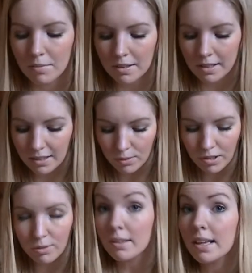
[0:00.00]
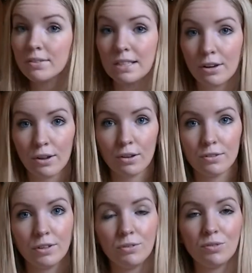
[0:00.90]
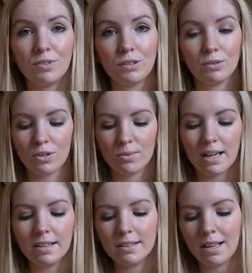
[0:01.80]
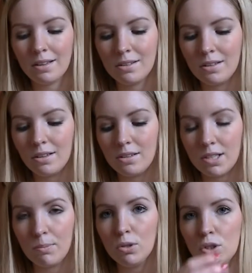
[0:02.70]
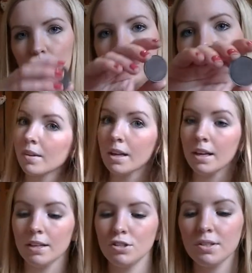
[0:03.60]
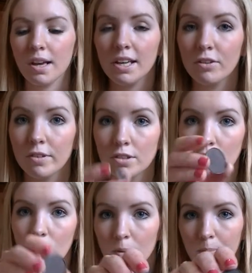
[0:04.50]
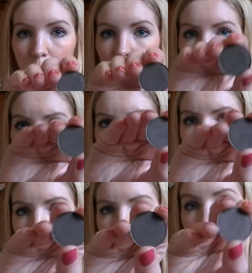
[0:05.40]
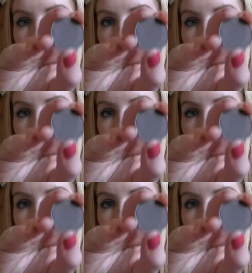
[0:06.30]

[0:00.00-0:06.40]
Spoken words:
And the last one is one that I've seen on a lot of YouTube videos as well, and that's Smut. It's just kind of a dark plummy browny